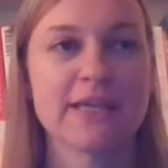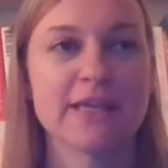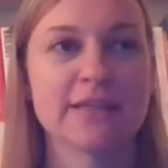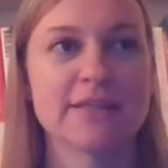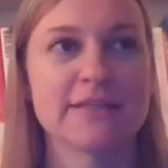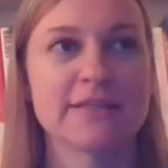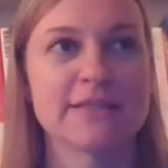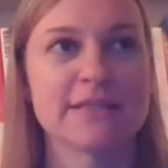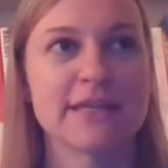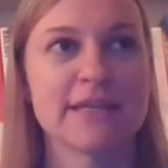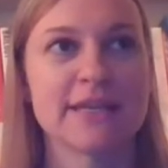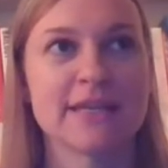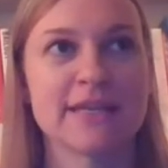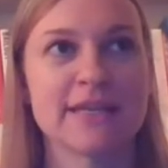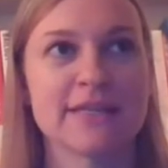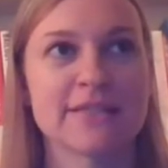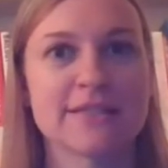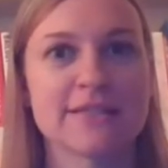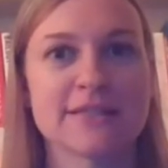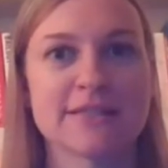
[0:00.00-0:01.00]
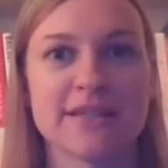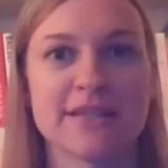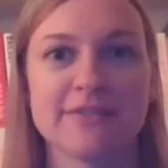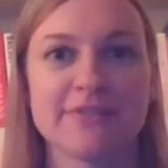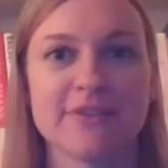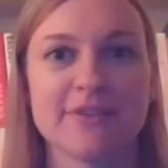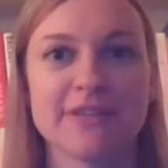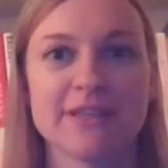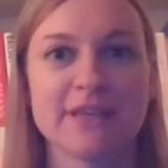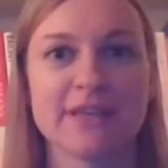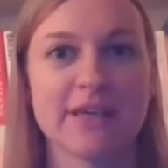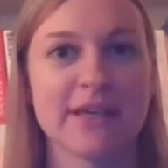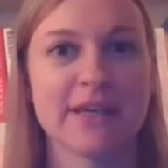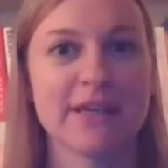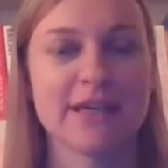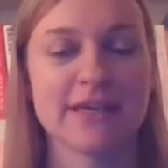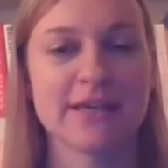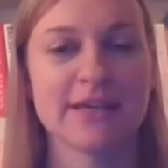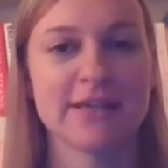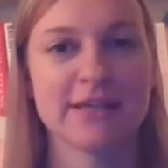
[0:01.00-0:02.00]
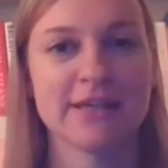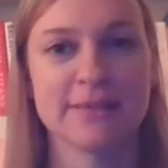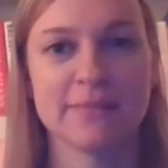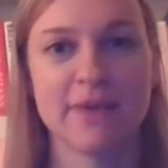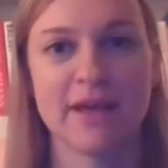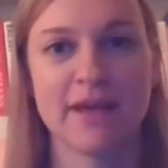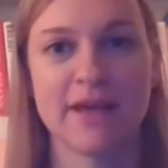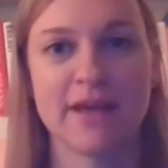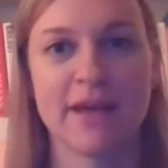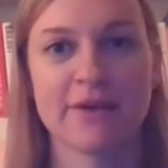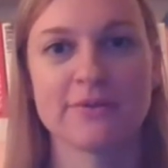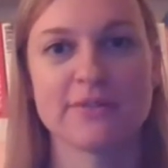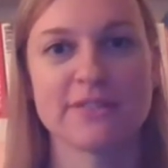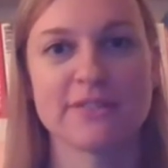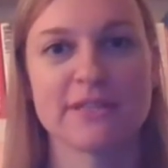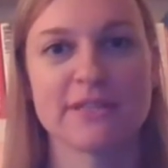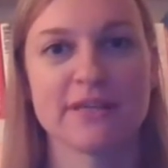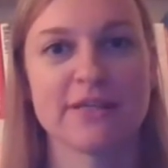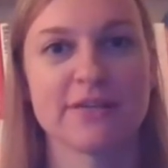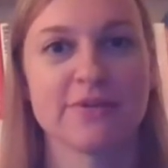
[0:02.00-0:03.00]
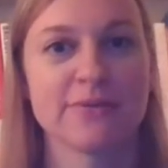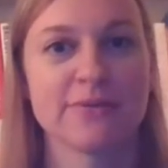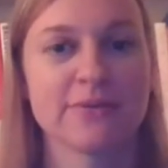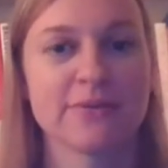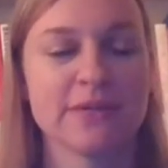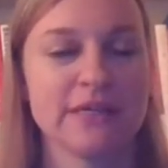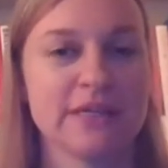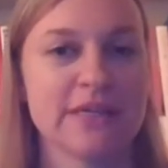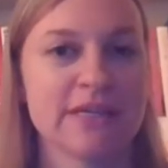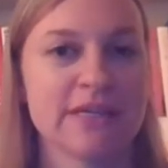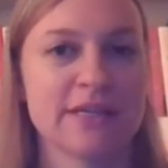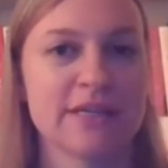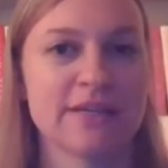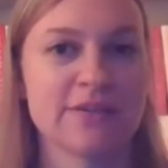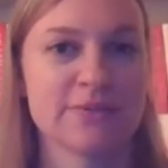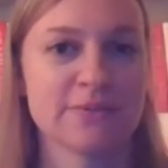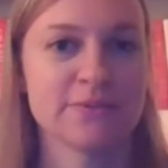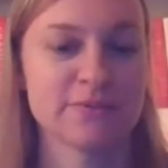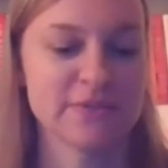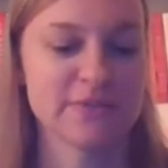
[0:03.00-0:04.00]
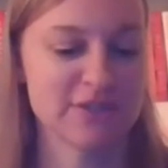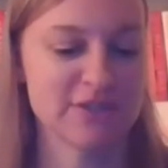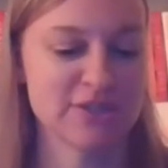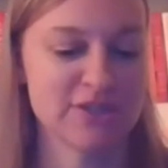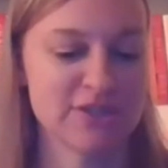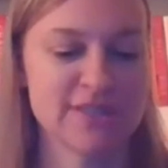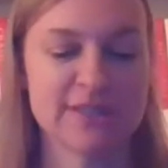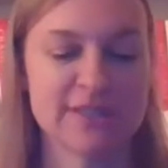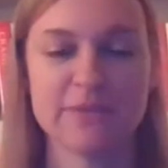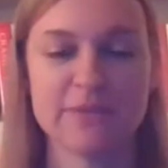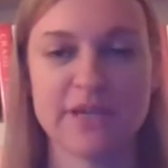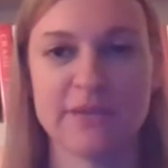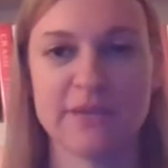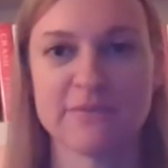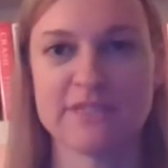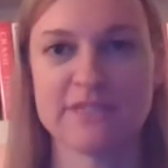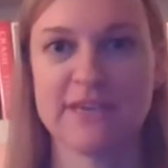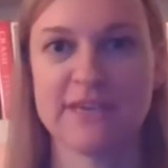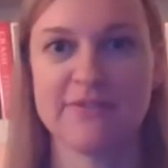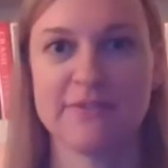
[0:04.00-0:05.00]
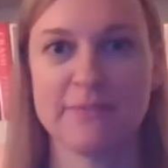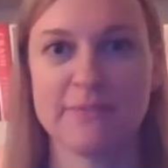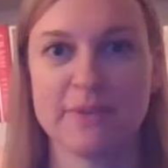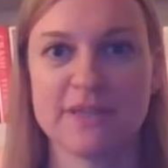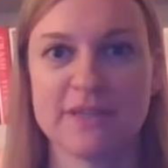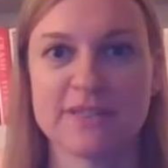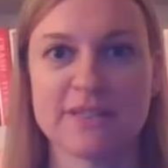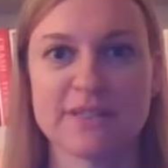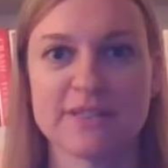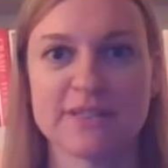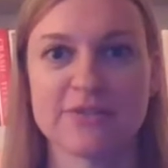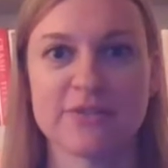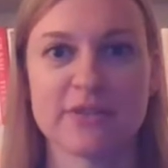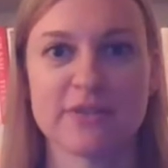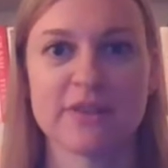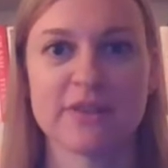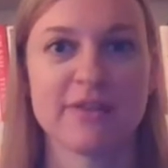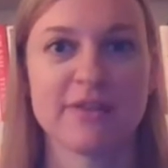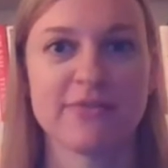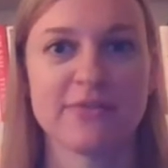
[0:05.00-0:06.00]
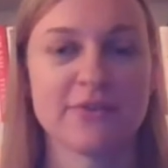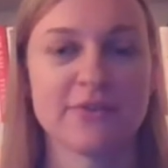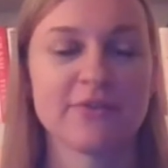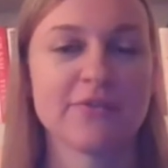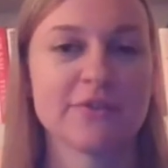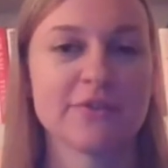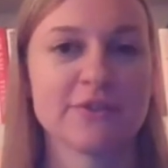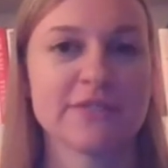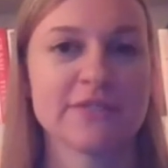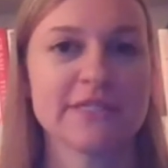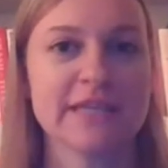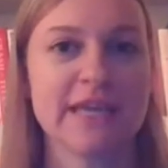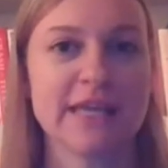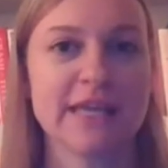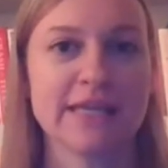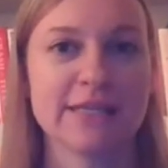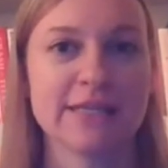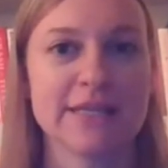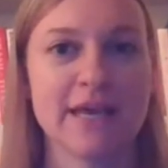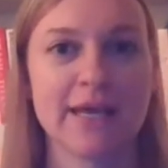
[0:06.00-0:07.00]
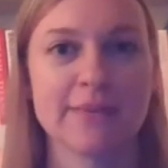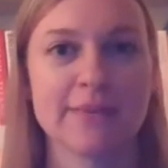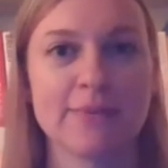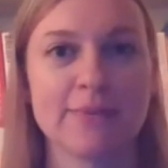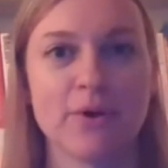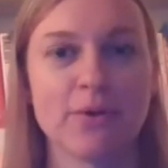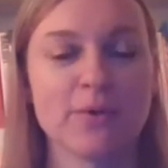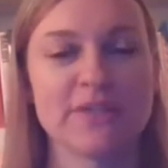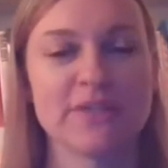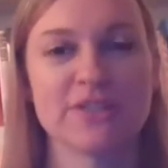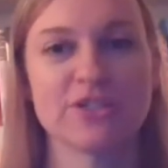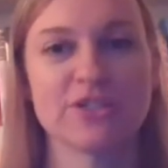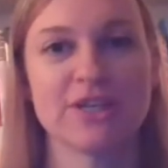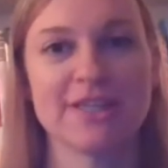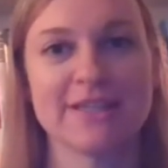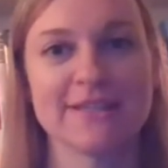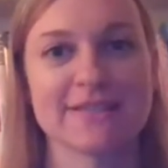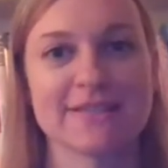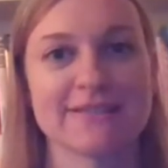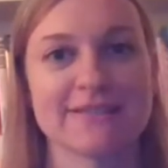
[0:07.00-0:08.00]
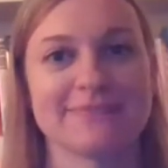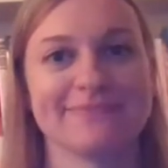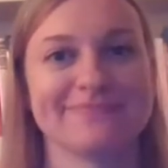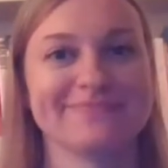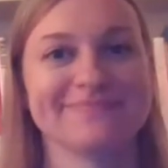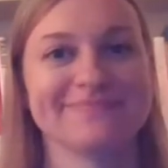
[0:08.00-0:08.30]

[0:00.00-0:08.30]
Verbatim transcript: And it's definitely a hit in my house. I know you know, she's sometimes given my sister the leftovers, and I'm always jealous.